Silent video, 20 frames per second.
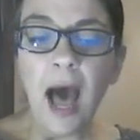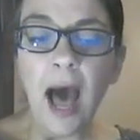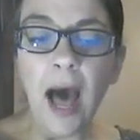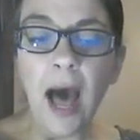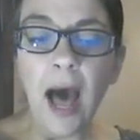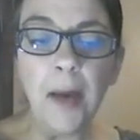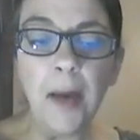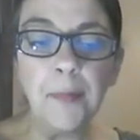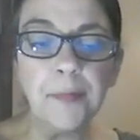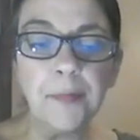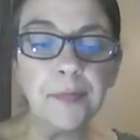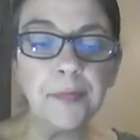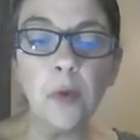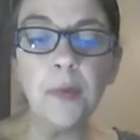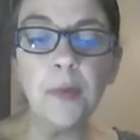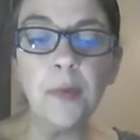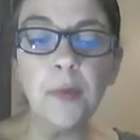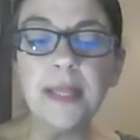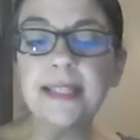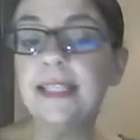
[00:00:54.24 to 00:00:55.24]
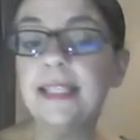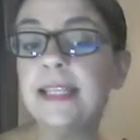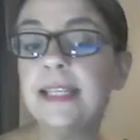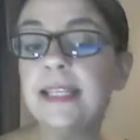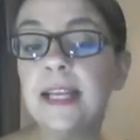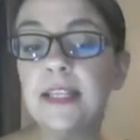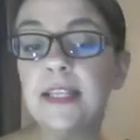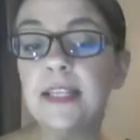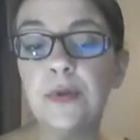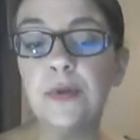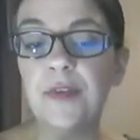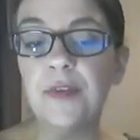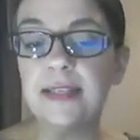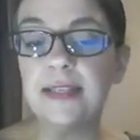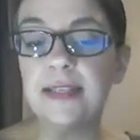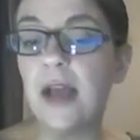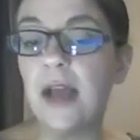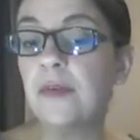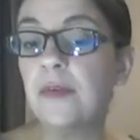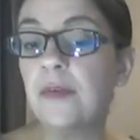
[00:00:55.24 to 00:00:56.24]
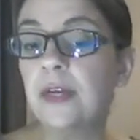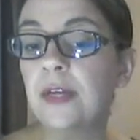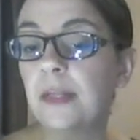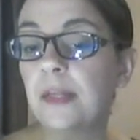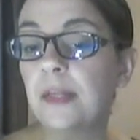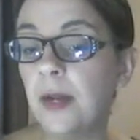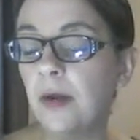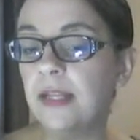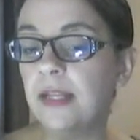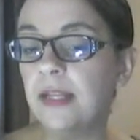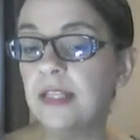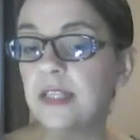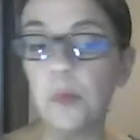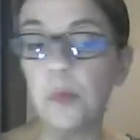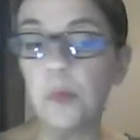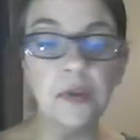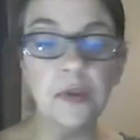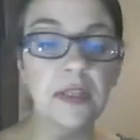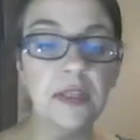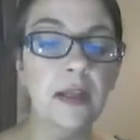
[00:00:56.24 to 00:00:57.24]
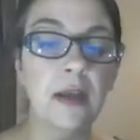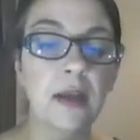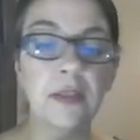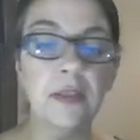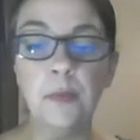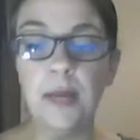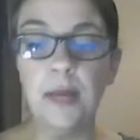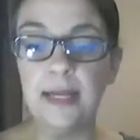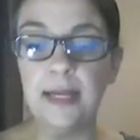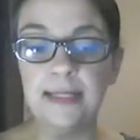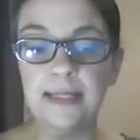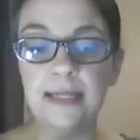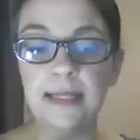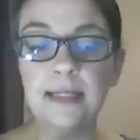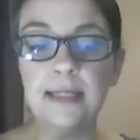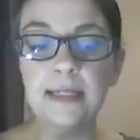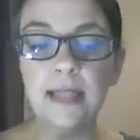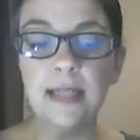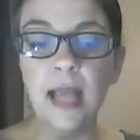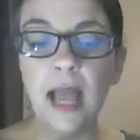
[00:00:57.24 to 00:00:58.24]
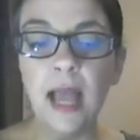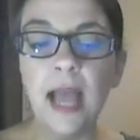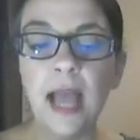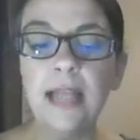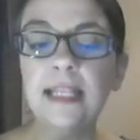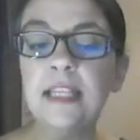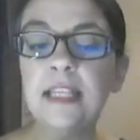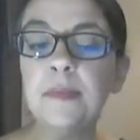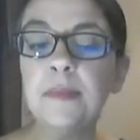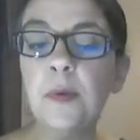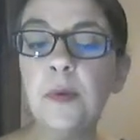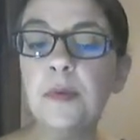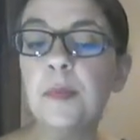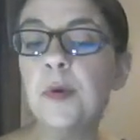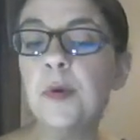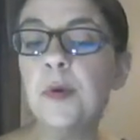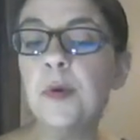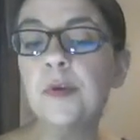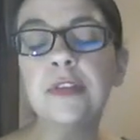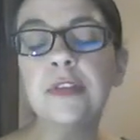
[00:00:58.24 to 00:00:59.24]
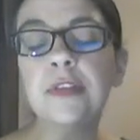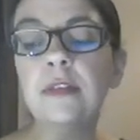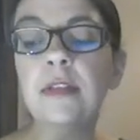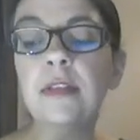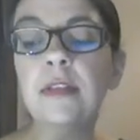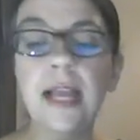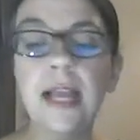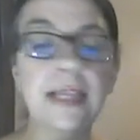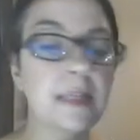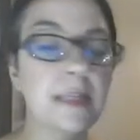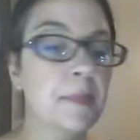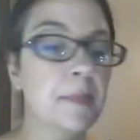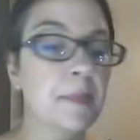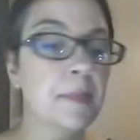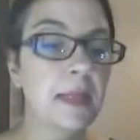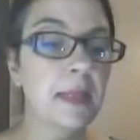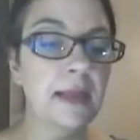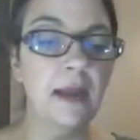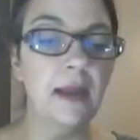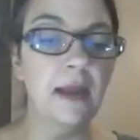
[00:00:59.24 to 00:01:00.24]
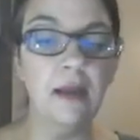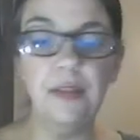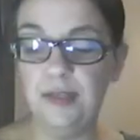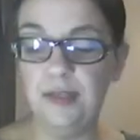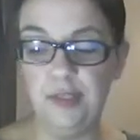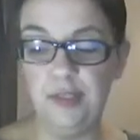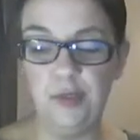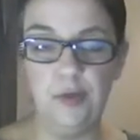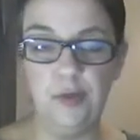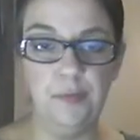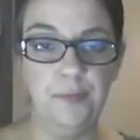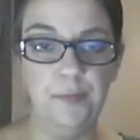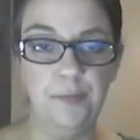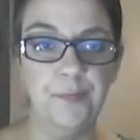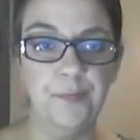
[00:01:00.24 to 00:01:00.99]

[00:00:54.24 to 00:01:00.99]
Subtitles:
Obesity tends to affect African Americans more than other races, and it's both a personal and a public health concern.